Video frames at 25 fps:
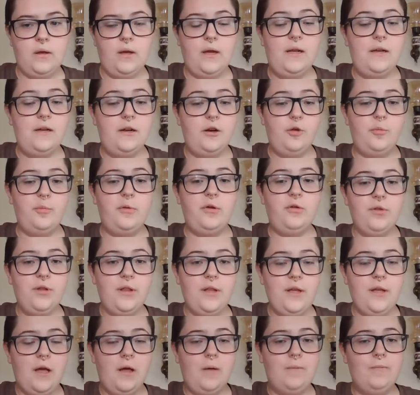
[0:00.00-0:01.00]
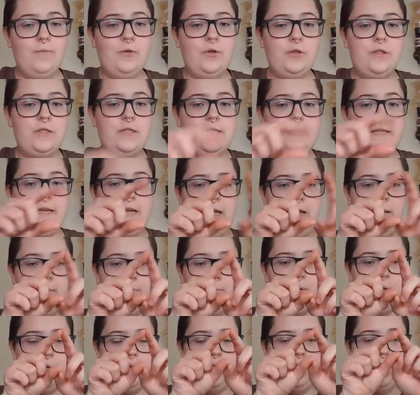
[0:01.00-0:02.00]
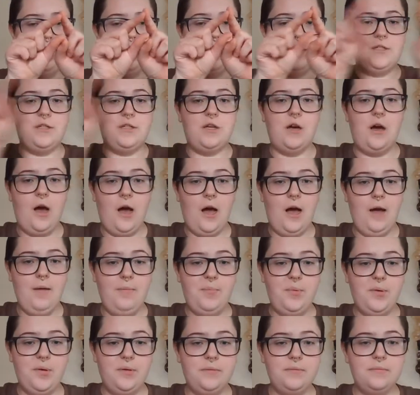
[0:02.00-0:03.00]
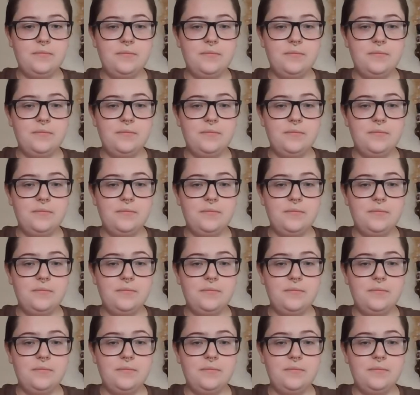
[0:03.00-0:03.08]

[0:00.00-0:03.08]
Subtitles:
it'll be really helpful to tape the top